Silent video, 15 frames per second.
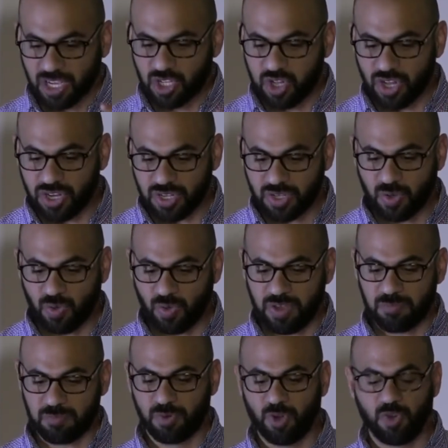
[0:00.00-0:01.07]
clinical
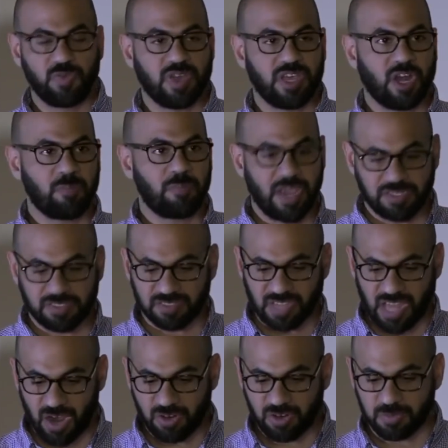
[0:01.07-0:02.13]
improvement in our patients'
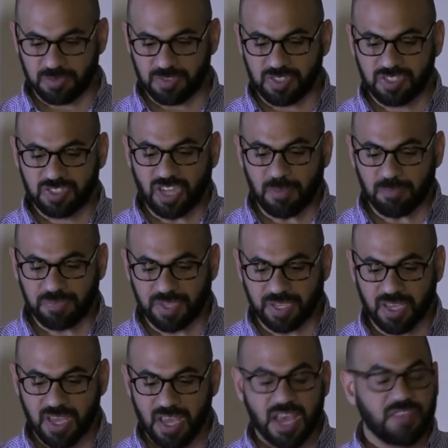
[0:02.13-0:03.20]
outcomes. It's something
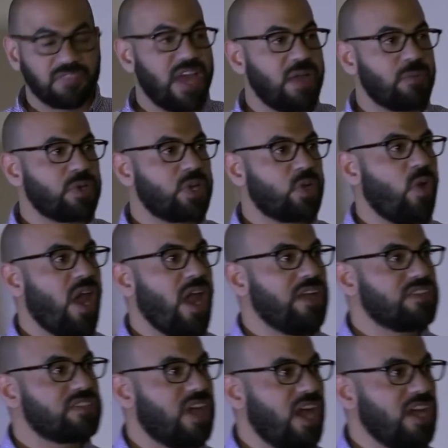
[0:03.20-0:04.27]
that
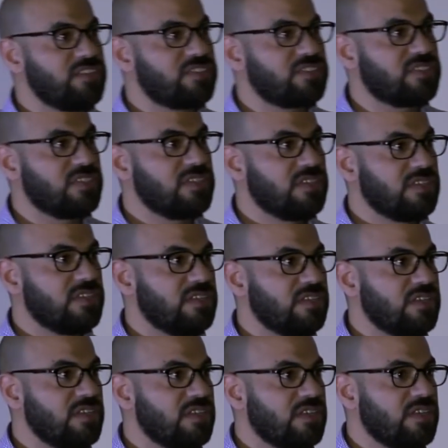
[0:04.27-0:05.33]
requires us
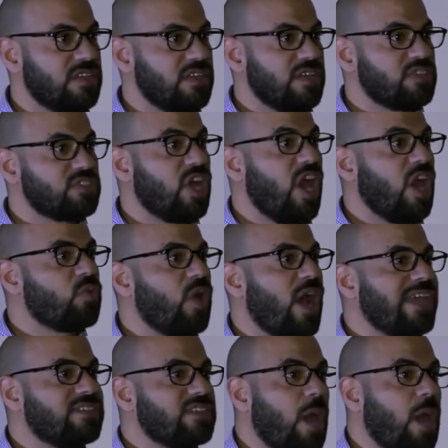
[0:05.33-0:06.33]
to arise